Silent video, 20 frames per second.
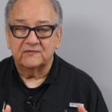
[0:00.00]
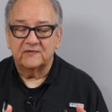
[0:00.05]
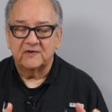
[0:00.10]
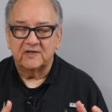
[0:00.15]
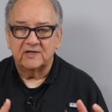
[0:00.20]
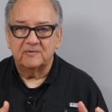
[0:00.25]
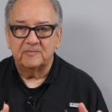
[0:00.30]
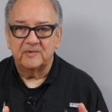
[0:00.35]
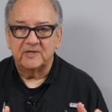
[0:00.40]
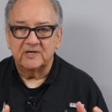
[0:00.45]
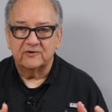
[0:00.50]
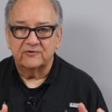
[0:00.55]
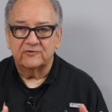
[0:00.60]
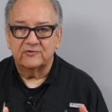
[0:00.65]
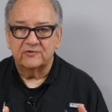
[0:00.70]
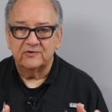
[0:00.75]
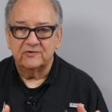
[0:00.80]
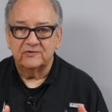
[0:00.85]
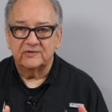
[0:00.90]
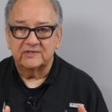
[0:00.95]
fundamental
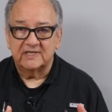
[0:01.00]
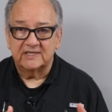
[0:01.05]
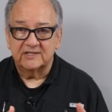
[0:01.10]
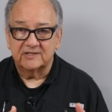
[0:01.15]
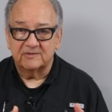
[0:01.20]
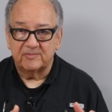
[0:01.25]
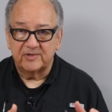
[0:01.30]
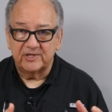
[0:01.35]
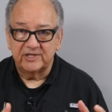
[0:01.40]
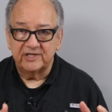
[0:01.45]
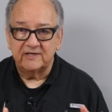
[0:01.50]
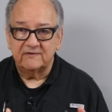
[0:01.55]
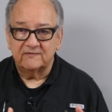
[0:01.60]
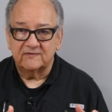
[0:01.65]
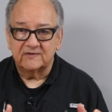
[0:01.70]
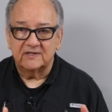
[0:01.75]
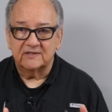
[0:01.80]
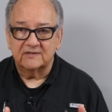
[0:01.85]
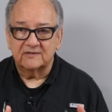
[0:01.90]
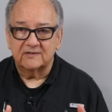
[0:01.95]
truths as a belief
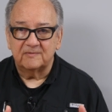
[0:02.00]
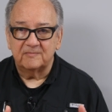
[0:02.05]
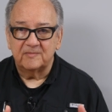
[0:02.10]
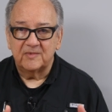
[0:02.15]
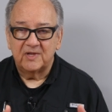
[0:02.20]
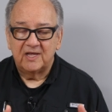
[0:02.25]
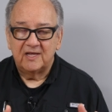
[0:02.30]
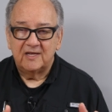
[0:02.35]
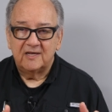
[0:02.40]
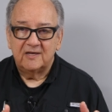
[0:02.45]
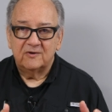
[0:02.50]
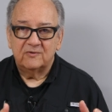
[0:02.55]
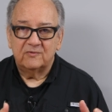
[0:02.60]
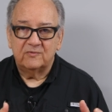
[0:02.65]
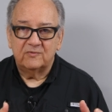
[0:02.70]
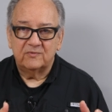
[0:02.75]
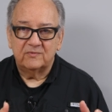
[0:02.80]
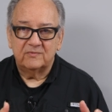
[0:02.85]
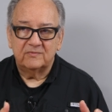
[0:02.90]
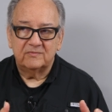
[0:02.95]
system,
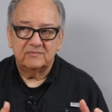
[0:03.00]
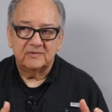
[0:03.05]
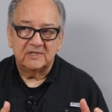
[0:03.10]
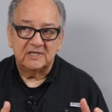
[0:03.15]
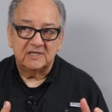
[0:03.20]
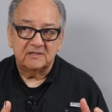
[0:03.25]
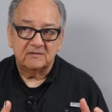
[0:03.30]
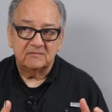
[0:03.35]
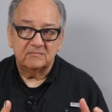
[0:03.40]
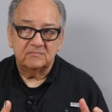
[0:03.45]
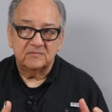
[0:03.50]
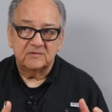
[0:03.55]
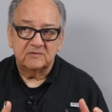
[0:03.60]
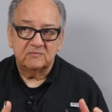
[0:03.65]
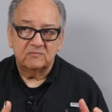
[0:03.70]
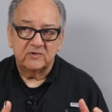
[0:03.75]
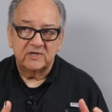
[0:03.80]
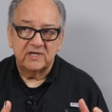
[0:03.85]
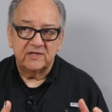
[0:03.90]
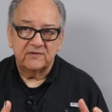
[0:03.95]
well,
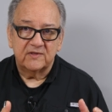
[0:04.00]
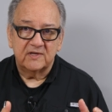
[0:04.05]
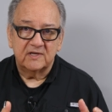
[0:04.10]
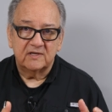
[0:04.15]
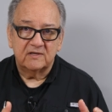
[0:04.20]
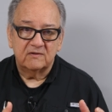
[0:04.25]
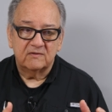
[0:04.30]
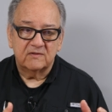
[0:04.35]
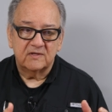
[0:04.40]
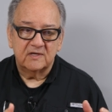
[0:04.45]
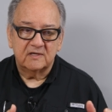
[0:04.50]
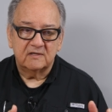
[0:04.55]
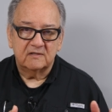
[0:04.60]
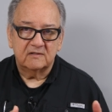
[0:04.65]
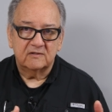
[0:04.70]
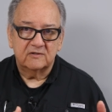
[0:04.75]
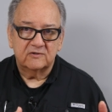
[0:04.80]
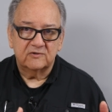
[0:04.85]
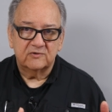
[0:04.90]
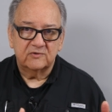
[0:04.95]
what do you think? You
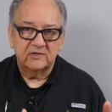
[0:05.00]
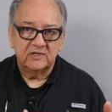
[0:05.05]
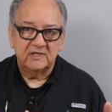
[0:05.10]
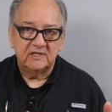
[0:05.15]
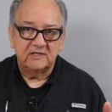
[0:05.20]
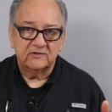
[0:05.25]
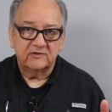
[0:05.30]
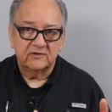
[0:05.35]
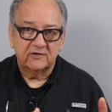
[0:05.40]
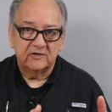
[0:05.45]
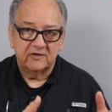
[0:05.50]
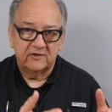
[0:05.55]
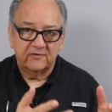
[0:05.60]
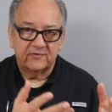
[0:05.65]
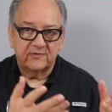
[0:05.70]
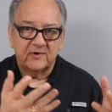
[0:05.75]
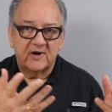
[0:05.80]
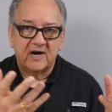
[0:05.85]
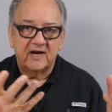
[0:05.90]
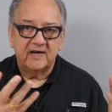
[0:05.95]
think the trees are going to
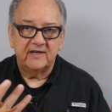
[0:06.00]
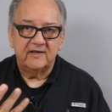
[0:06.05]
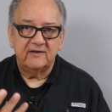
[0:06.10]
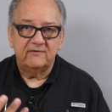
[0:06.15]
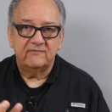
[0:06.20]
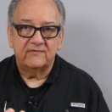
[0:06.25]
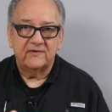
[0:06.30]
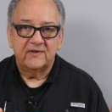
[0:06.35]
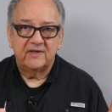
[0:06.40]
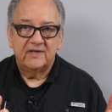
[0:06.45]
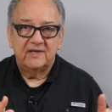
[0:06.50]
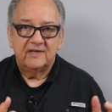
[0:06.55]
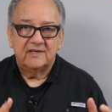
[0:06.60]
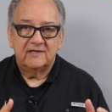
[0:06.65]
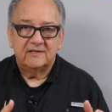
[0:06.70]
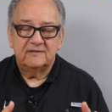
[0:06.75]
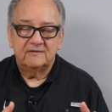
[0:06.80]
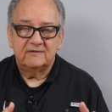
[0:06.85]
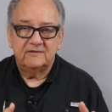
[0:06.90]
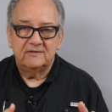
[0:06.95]
thrive?
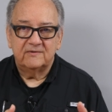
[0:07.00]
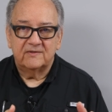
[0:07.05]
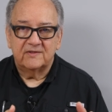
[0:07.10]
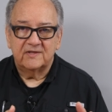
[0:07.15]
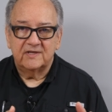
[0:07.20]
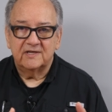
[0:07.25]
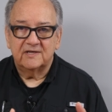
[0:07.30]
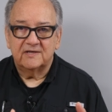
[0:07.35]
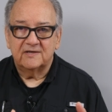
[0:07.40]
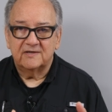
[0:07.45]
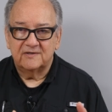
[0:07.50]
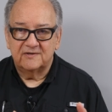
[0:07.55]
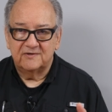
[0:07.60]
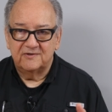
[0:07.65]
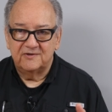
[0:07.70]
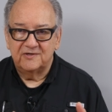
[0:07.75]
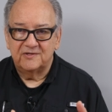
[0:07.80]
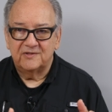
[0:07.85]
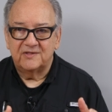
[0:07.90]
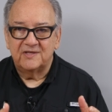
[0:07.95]
Do you think good